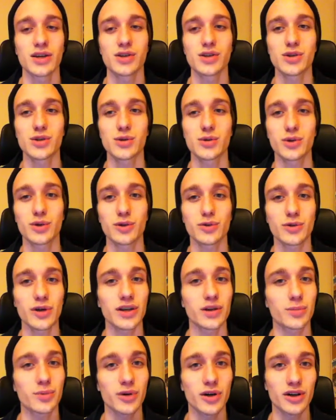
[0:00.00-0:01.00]
to
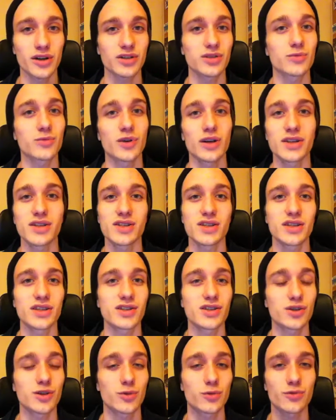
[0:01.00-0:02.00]
create a product once and
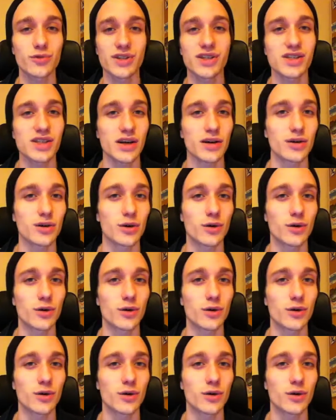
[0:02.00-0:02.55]
in turn resell it